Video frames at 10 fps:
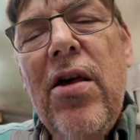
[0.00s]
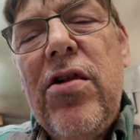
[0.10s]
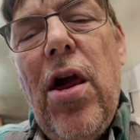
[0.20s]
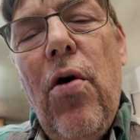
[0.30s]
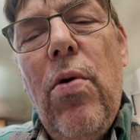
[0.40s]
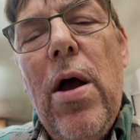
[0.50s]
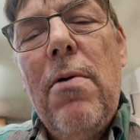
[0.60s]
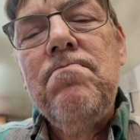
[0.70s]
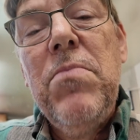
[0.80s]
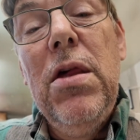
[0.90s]

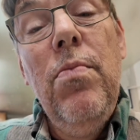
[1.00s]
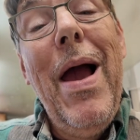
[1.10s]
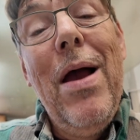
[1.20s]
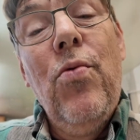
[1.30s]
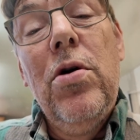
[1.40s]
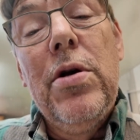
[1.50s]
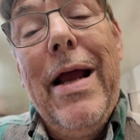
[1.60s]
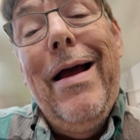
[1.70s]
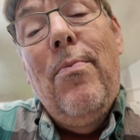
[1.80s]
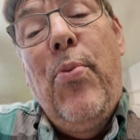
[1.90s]
So this might work
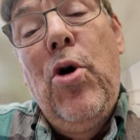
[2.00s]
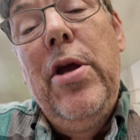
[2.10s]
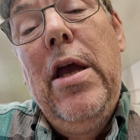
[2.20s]
out pretty